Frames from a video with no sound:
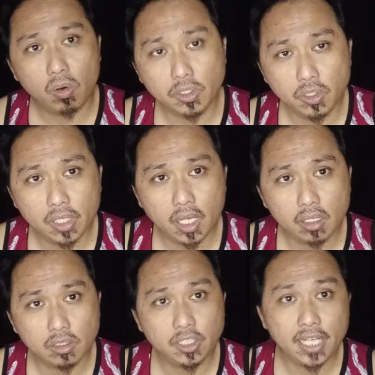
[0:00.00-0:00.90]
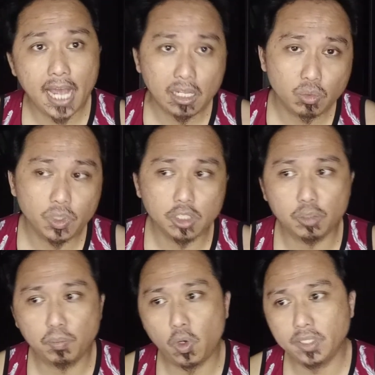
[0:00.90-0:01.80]
or you can chat with a
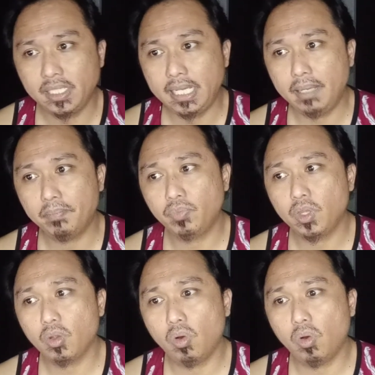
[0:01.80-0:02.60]
support team,